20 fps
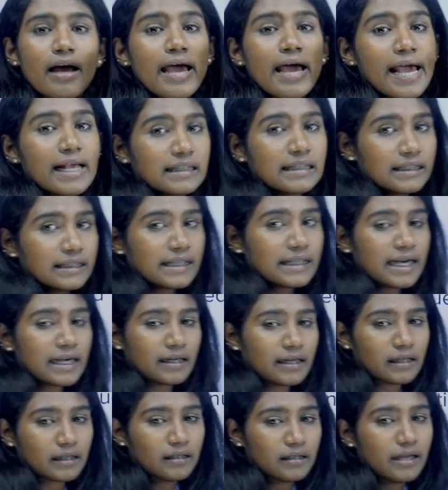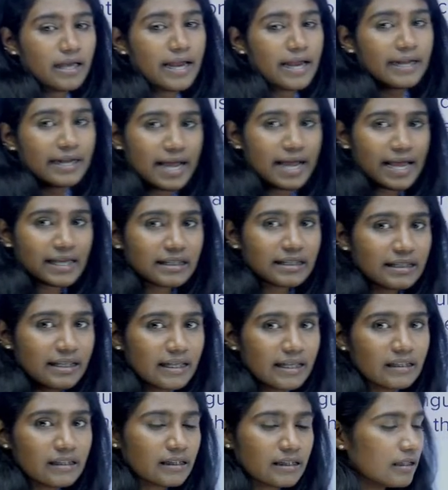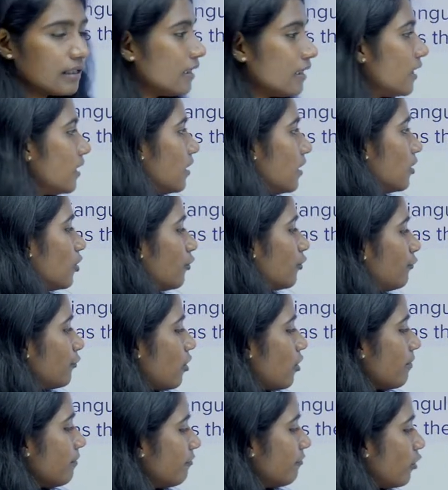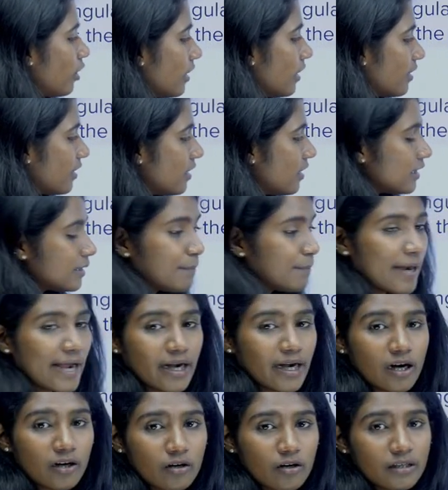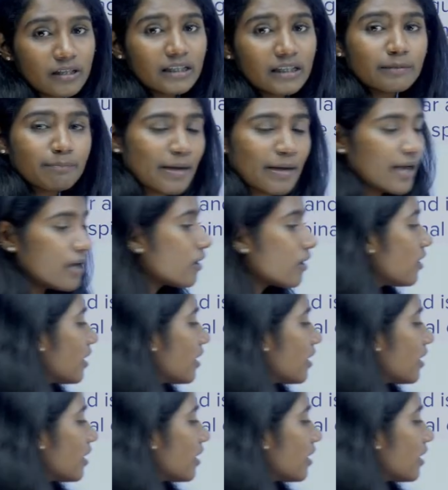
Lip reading: extends to form what? Spinal cord. The spinal